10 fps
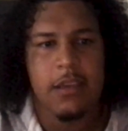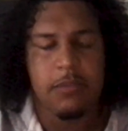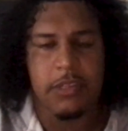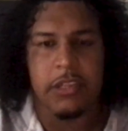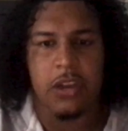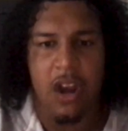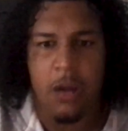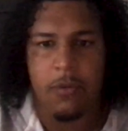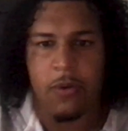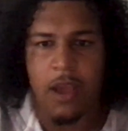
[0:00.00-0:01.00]
put their
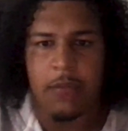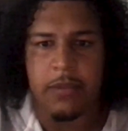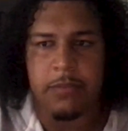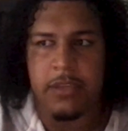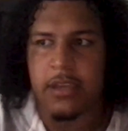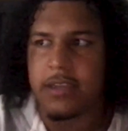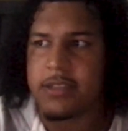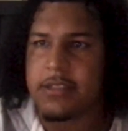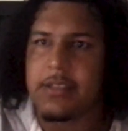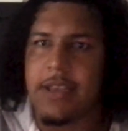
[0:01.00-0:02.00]
arm around me
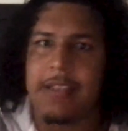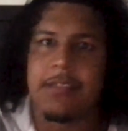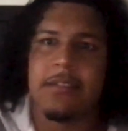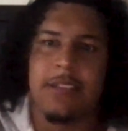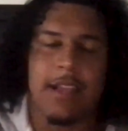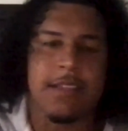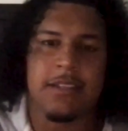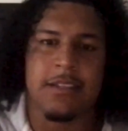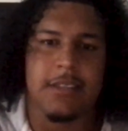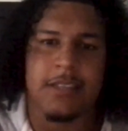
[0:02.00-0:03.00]
because that's that's
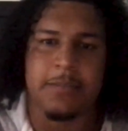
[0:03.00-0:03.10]
just his